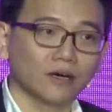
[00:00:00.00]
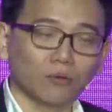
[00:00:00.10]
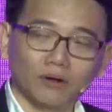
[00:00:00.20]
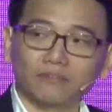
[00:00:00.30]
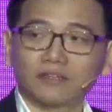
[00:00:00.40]

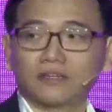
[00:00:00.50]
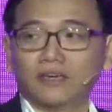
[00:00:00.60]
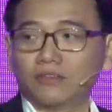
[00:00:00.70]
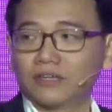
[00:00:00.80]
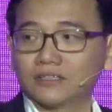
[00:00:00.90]
one of the
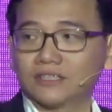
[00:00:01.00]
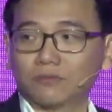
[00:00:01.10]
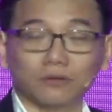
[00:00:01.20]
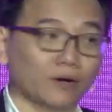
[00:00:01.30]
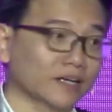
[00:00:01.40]
key things that
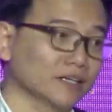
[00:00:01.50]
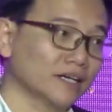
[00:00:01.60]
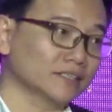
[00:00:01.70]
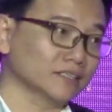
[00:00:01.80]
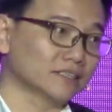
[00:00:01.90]
we
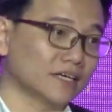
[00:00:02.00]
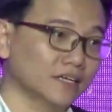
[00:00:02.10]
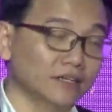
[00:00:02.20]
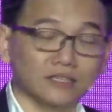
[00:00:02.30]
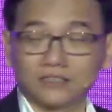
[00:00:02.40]
recognize is that
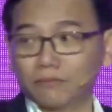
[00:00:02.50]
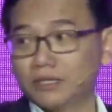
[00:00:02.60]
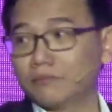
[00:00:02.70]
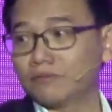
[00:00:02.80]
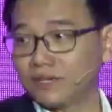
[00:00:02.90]
it needs a
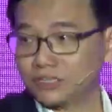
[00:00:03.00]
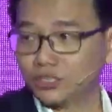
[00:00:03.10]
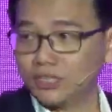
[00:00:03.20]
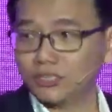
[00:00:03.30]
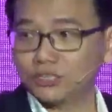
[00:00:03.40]
medium of
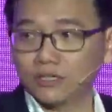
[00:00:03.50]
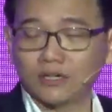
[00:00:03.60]
exchange.